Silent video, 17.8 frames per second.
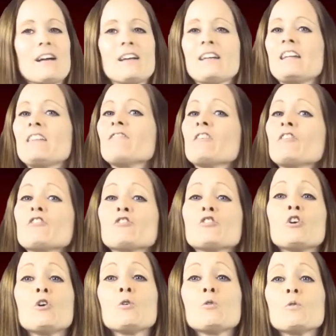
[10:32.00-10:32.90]
even
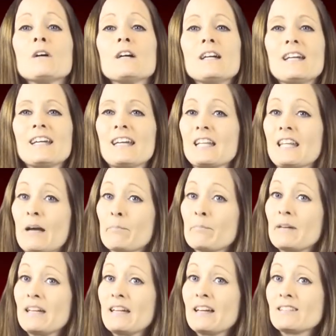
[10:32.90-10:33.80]
though it
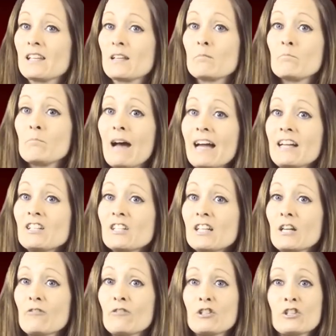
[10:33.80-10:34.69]
appears that
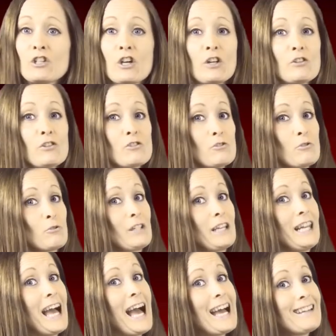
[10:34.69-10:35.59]
magic returns to the
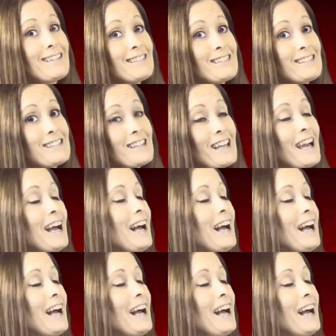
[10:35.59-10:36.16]
lands,